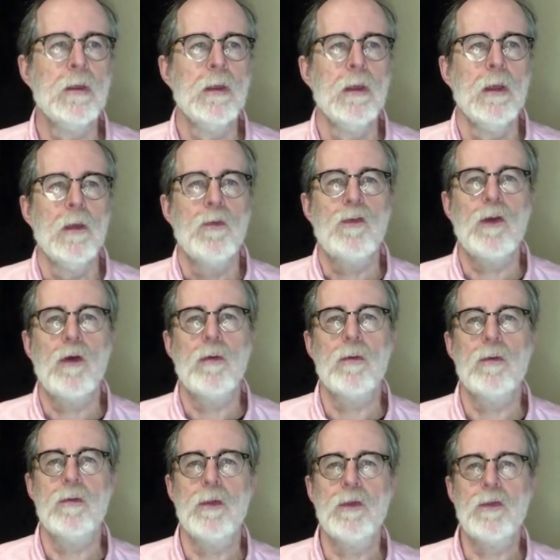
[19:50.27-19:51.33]
So
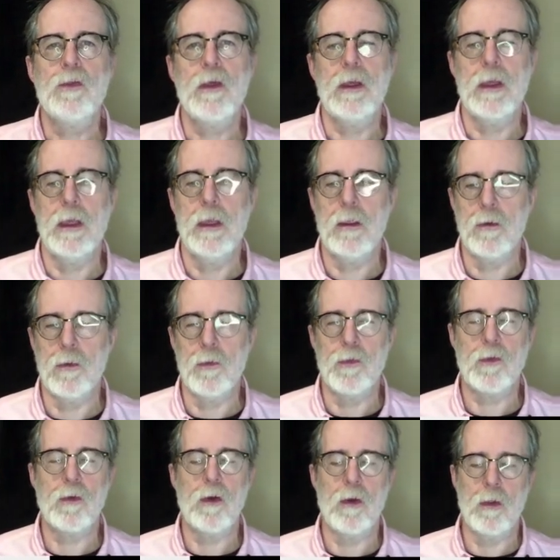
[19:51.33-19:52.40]
this thing here is
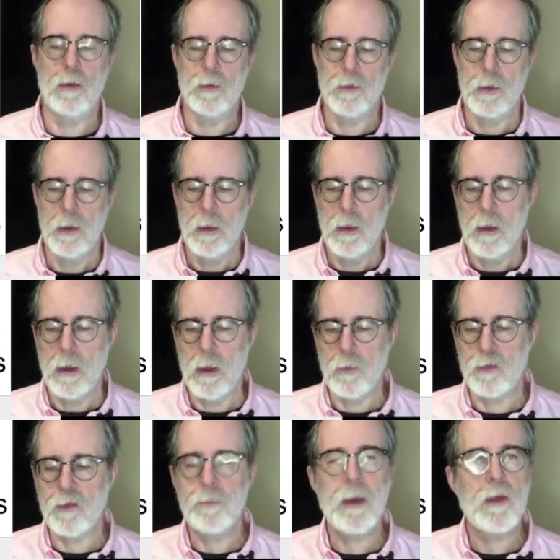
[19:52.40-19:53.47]
called
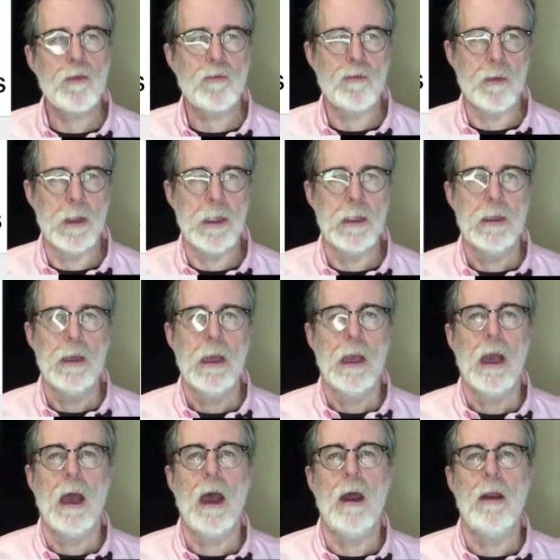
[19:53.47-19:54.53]
SpaceTree,
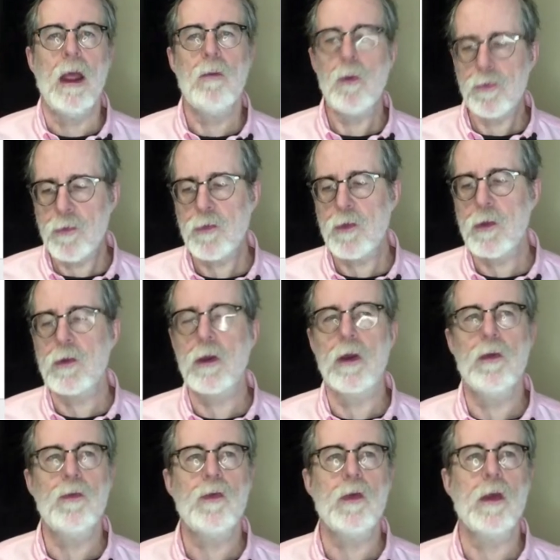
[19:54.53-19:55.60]
and what this thing
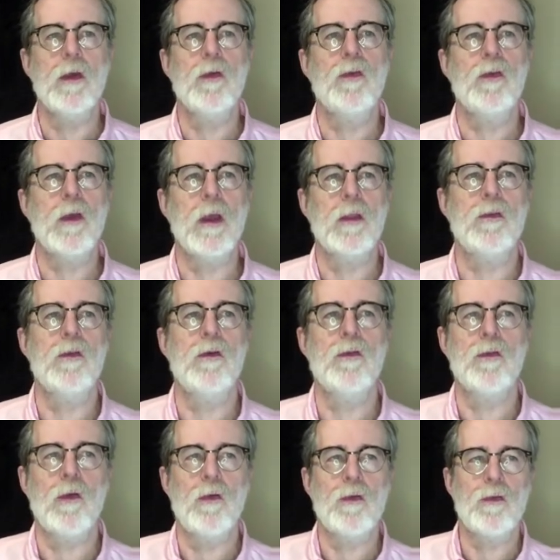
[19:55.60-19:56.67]
does is it
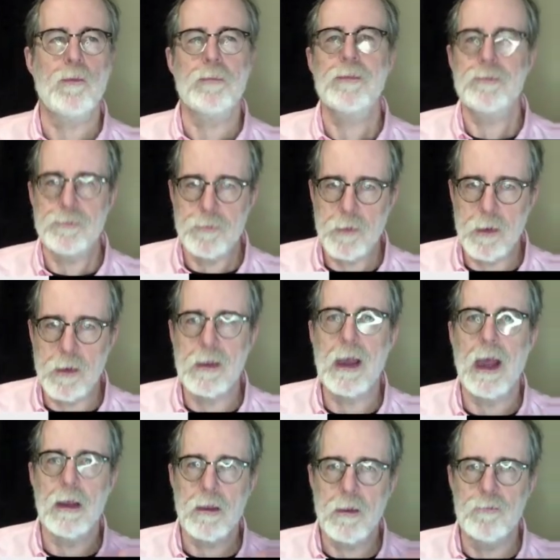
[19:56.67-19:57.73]
uses
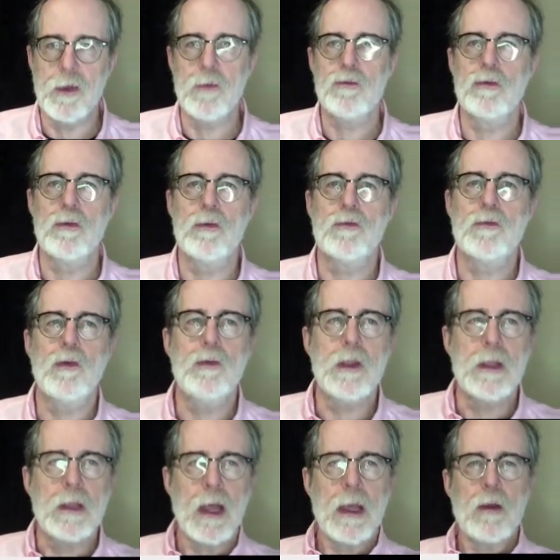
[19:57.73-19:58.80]
kind of conventional
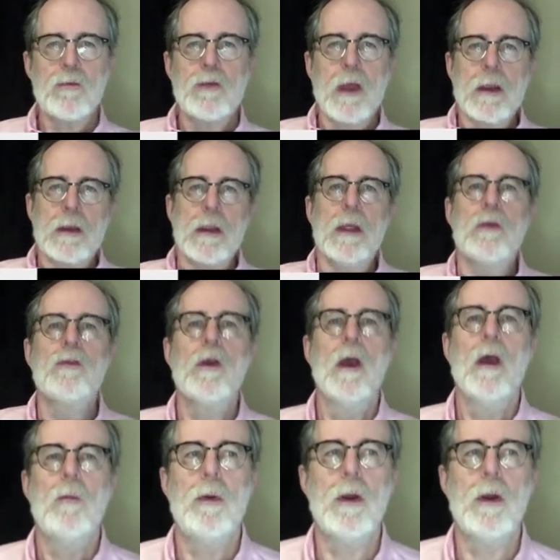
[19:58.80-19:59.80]
2D layout techniques, but it